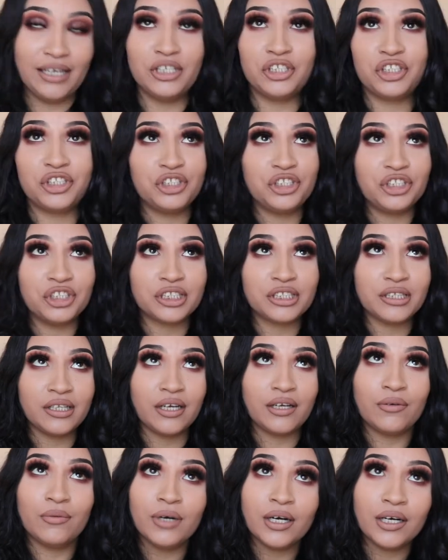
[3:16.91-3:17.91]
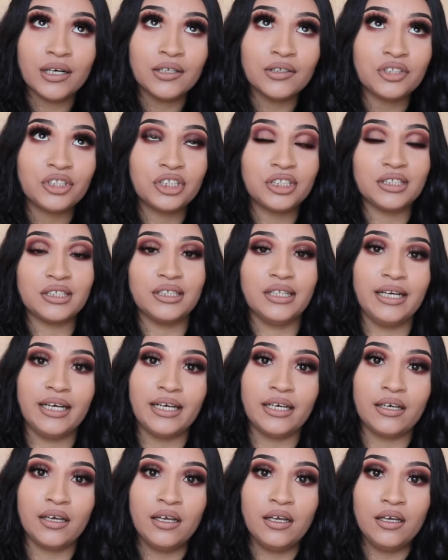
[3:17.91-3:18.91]
And she's just like, well, she's
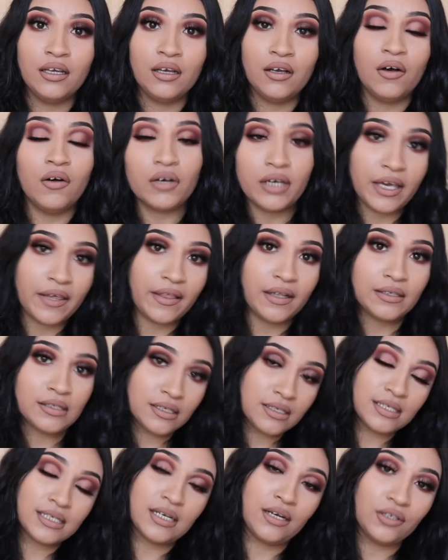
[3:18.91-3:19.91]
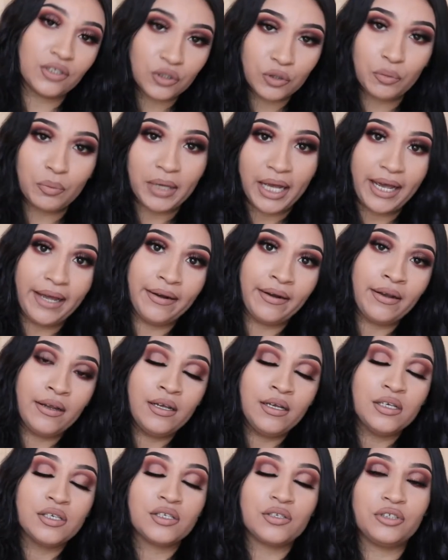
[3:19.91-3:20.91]
like, okay, that didn't sound too bad.
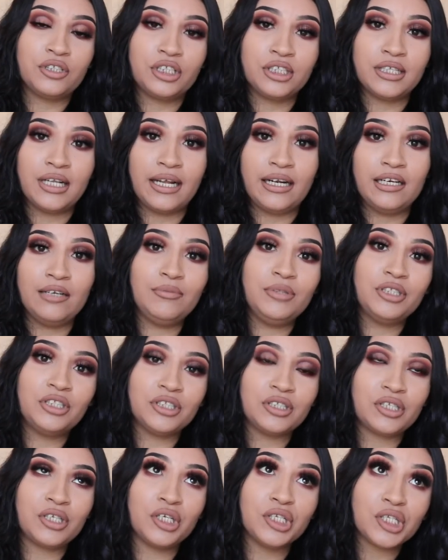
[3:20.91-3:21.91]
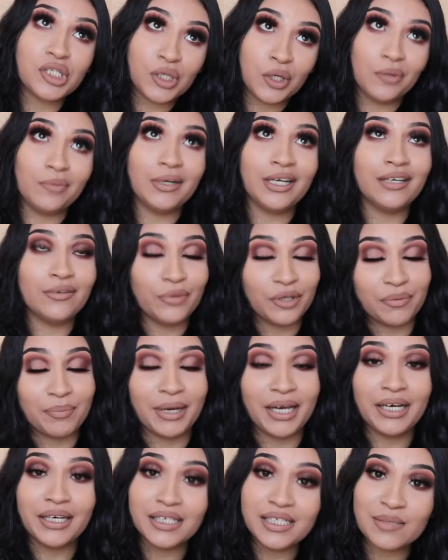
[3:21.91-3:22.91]
So she's like, let me just consult with
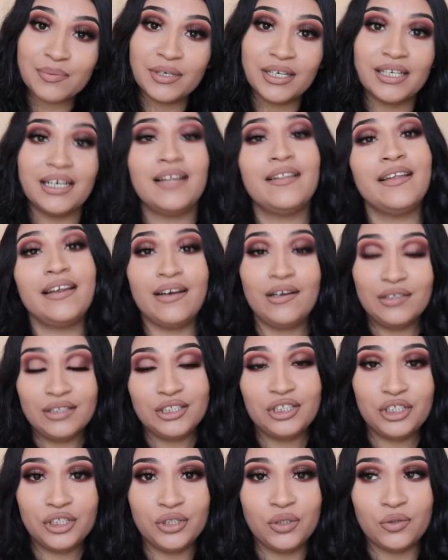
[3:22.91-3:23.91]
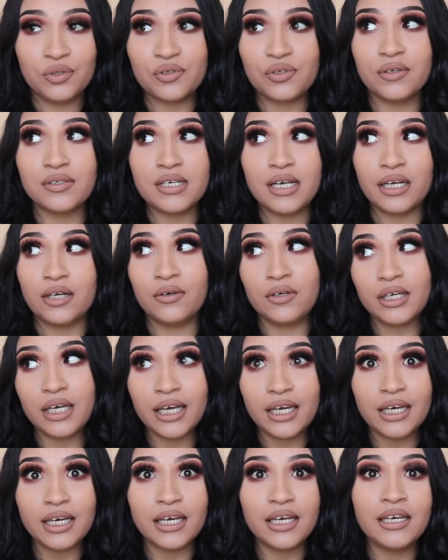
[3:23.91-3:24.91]
my husband and then I'll let you know. So I was like,
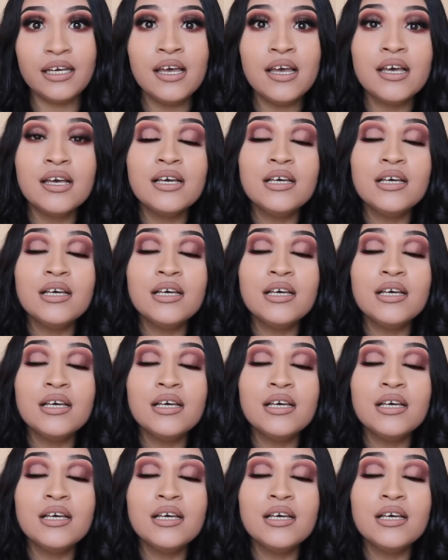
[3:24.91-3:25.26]
okay.